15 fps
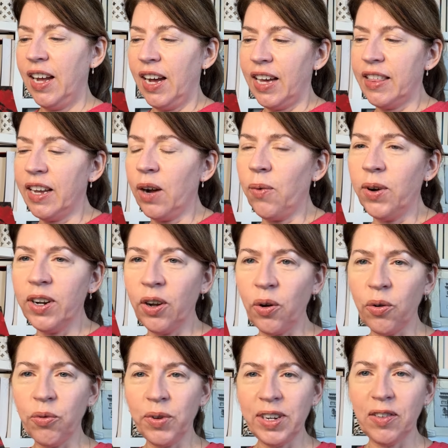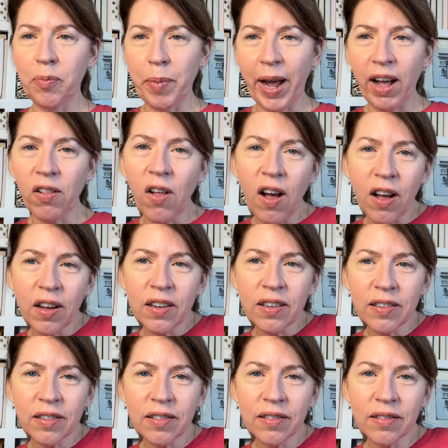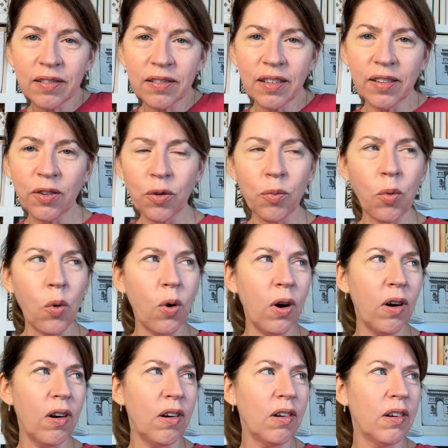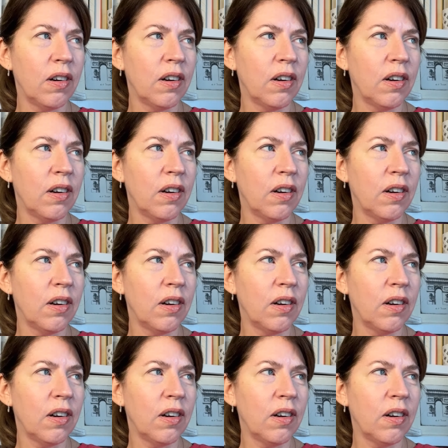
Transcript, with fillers: I think I want to go and read his backlog a little more.